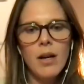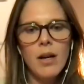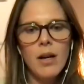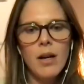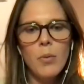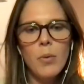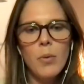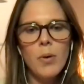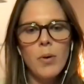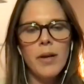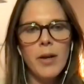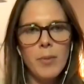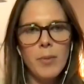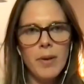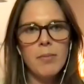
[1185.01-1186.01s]

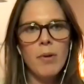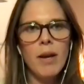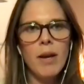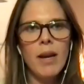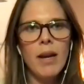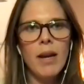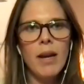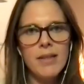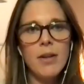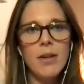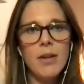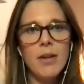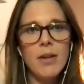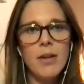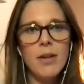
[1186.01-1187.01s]
working with this
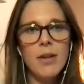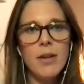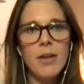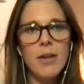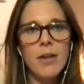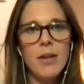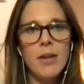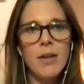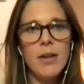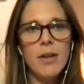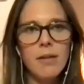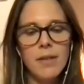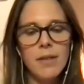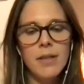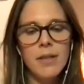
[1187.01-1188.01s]
plant is an
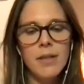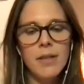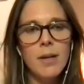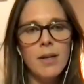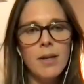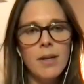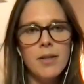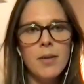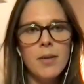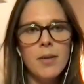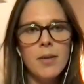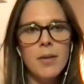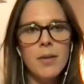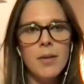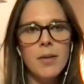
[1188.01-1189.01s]
offering of its
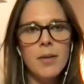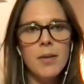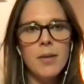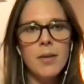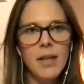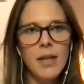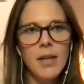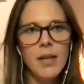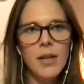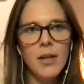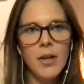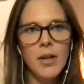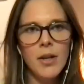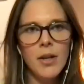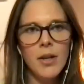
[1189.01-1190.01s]

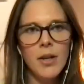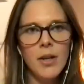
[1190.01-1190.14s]
reciprocity.